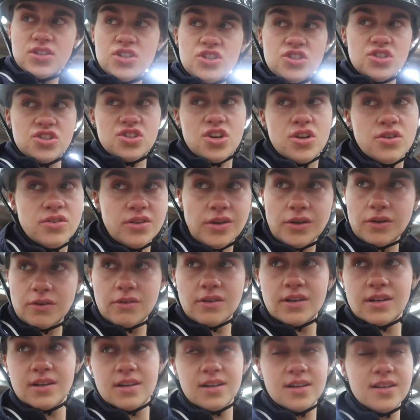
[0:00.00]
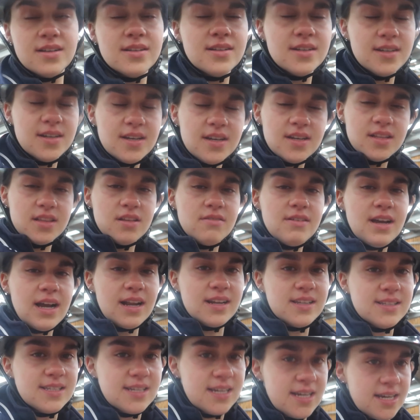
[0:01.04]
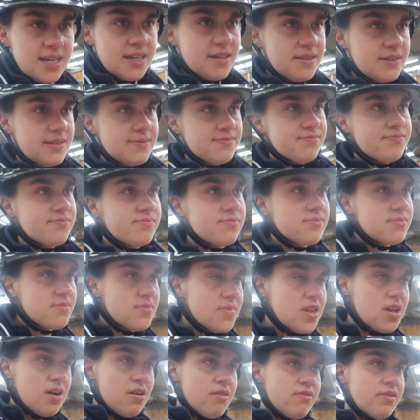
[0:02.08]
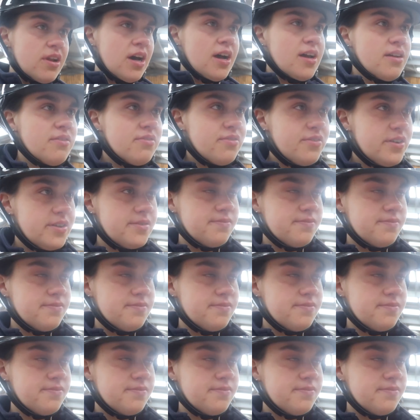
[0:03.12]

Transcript: to show you the reality of life.